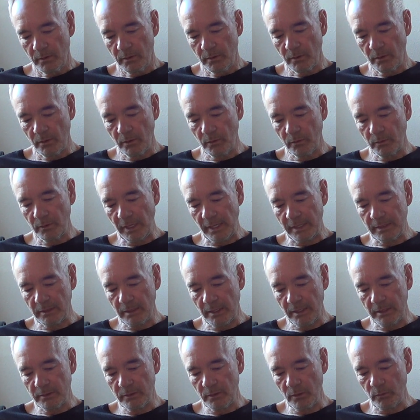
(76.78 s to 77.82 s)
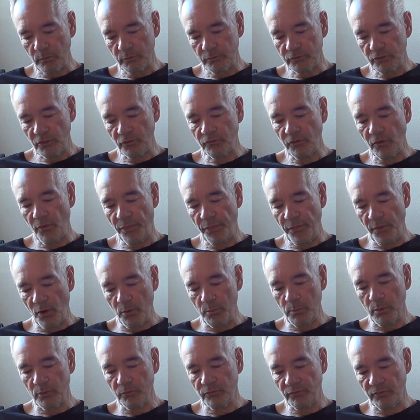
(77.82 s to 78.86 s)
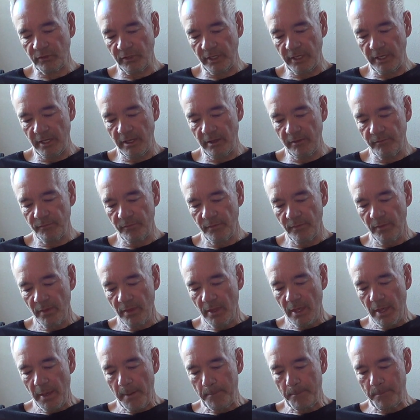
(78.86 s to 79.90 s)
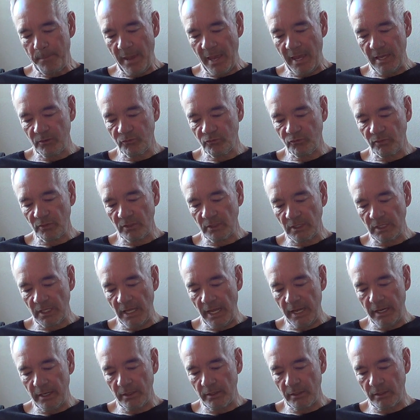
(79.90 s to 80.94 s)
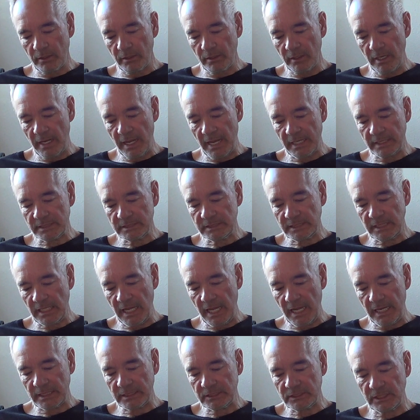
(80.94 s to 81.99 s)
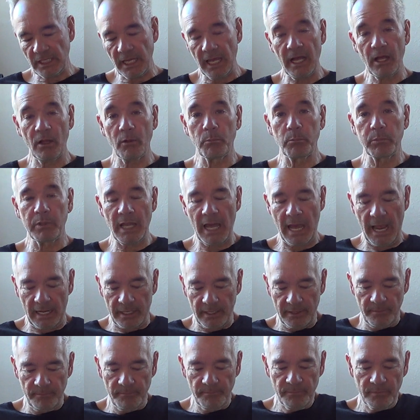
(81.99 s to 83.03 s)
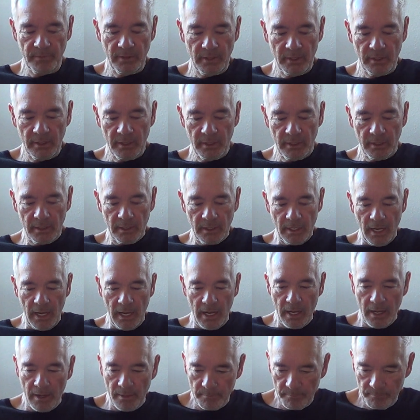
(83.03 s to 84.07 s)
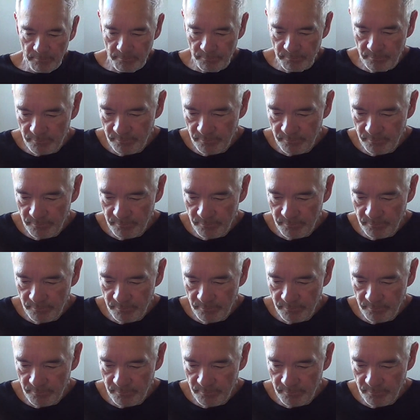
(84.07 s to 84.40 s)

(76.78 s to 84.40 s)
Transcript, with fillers: code, I, I don't know, it's just a thermal sleeve base layer XXL black. Um,